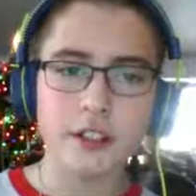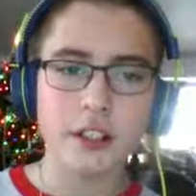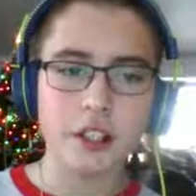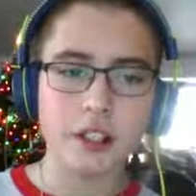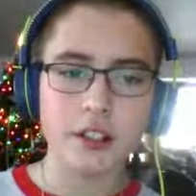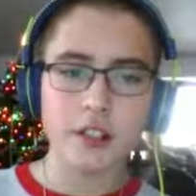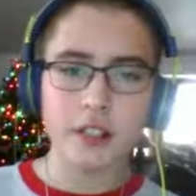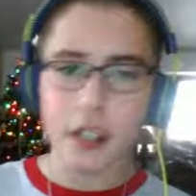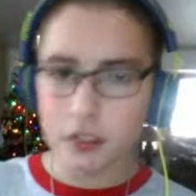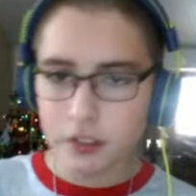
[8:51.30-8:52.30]
no,
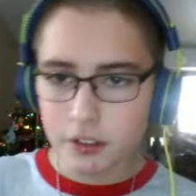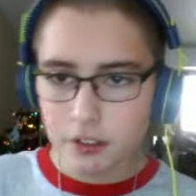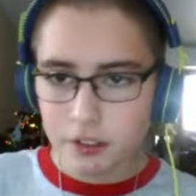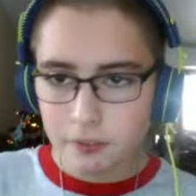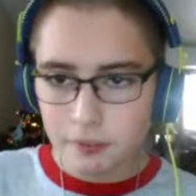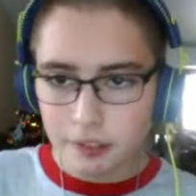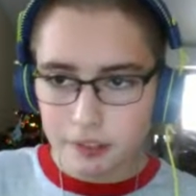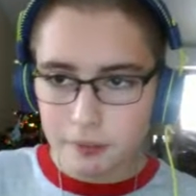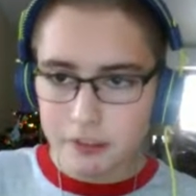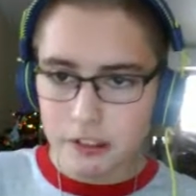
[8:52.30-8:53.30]
no. Now
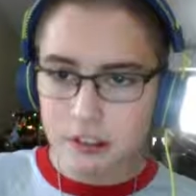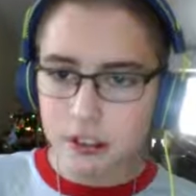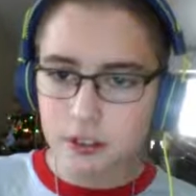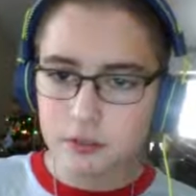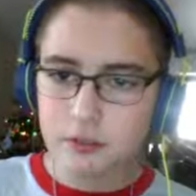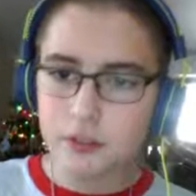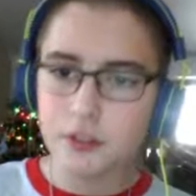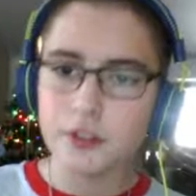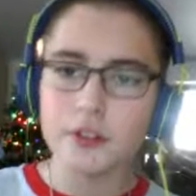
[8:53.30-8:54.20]
let me just uh,